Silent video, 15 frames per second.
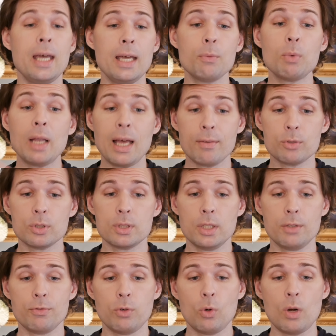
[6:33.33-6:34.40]
it will have to
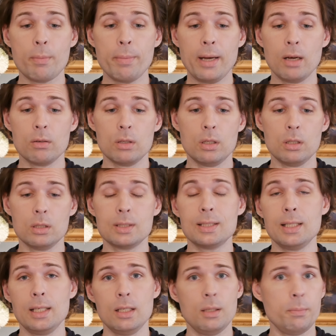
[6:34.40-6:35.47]
sit for about
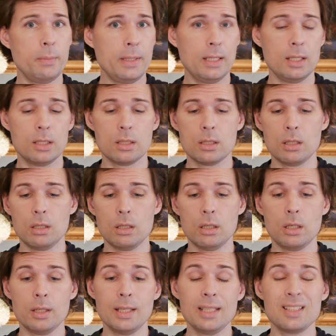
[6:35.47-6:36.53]
10 minutes.
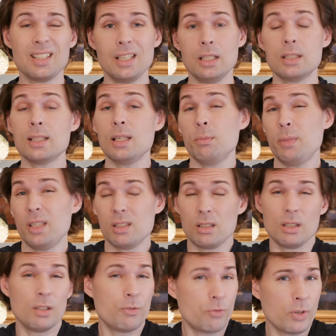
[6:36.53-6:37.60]
They say 10 minutes
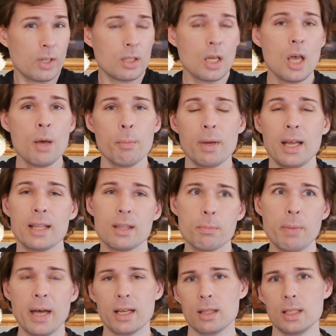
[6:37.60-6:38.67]
on the front, but at the
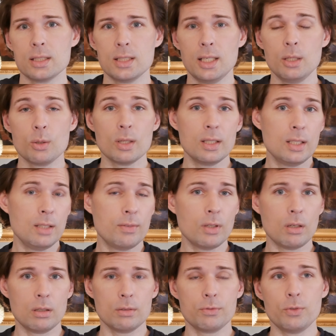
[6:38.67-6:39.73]
back they say you can leave it
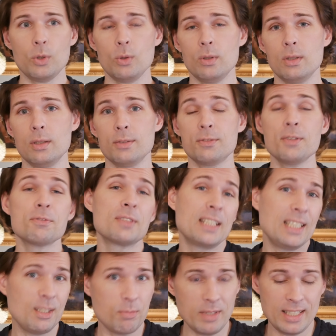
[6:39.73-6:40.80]
on for
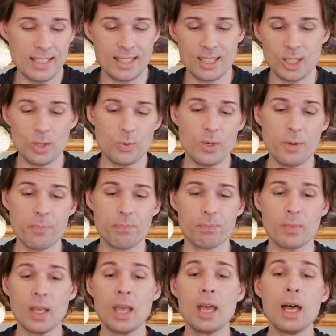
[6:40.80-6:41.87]
15 minutes. So
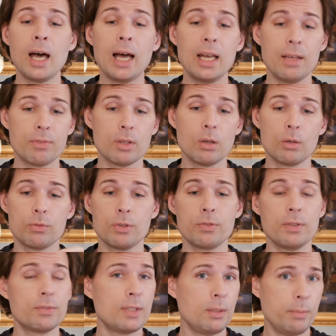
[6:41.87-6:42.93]
I left it on for
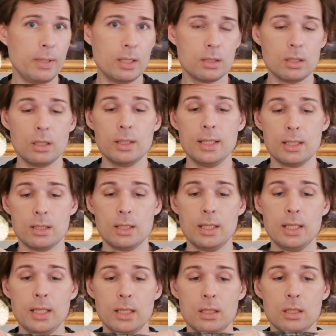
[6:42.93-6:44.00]
15 minutes
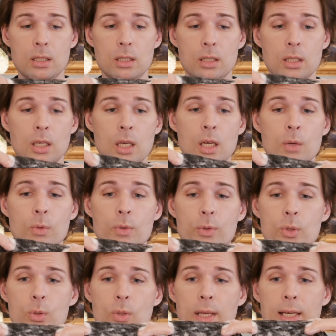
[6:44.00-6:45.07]
yesterday, and we will
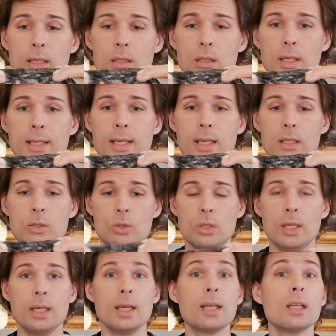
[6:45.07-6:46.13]
do that again
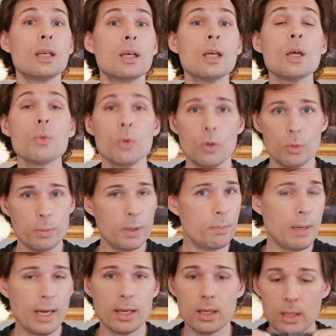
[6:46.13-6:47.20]
today, and we will be back